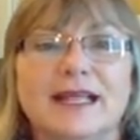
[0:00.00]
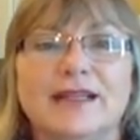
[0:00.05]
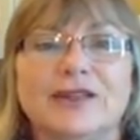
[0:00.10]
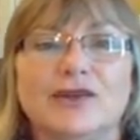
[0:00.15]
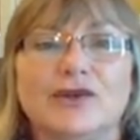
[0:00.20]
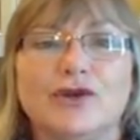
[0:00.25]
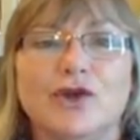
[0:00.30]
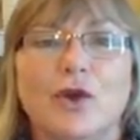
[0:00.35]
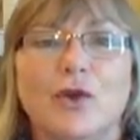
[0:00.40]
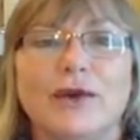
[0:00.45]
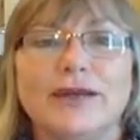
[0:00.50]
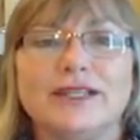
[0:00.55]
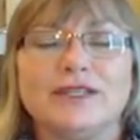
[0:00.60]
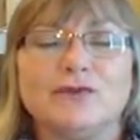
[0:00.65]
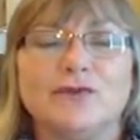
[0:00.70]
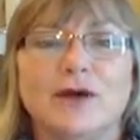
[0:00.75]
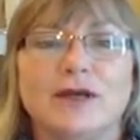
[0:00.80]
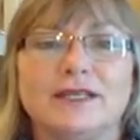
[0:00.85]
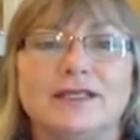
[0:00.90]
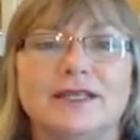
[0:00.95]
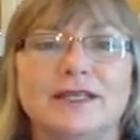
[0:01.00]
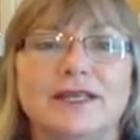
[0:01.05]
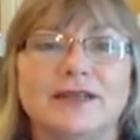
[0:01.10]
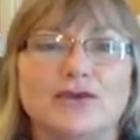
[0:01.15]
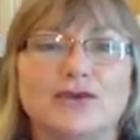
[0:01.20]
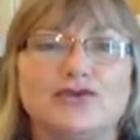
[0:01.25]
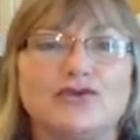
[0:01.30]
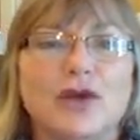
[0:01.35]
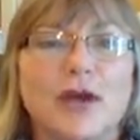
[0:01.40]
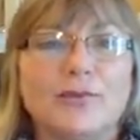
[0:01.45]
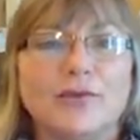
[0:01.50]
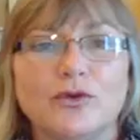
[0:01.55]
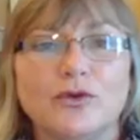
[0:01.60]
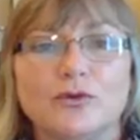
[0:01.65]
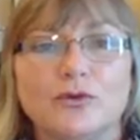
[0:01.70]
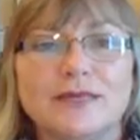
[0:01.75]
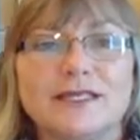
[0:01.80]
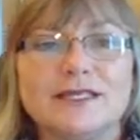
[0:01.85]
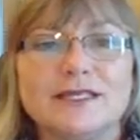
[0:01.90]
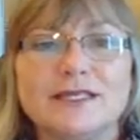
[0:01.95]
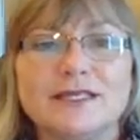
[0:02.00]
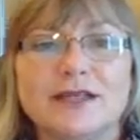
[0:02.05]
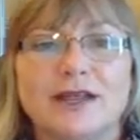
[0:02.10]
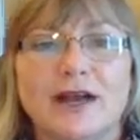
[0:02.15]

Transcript: that they're going to want to either drop their business